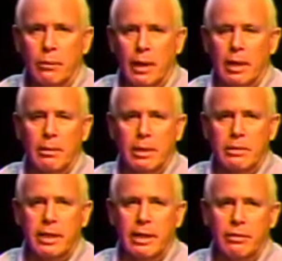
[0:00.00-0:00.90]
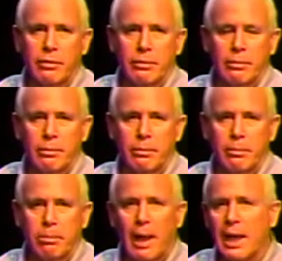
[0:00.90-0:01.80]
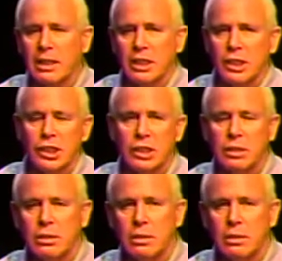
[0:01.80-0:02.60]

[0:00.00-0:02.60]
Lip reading: And it takes practice.